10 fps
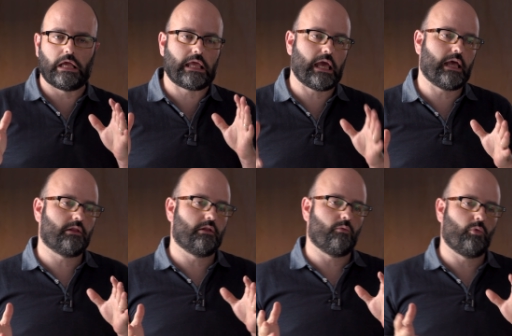
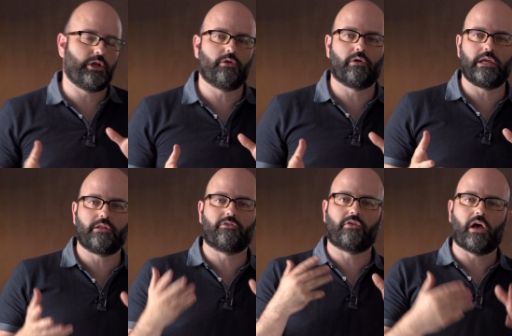again, when you're
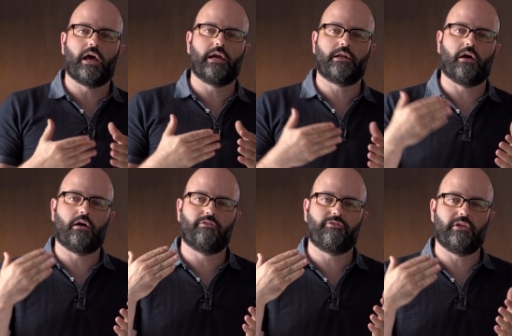inside
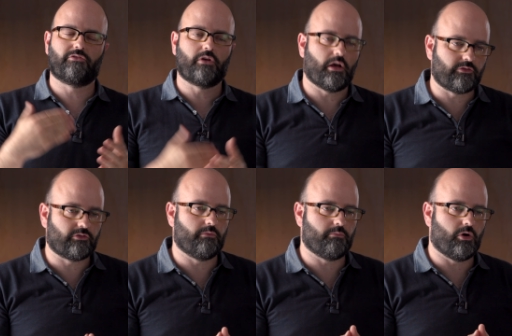of this
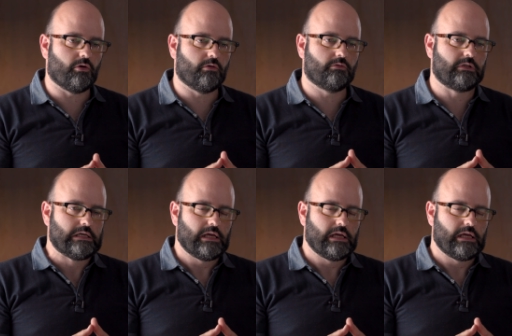custom mode,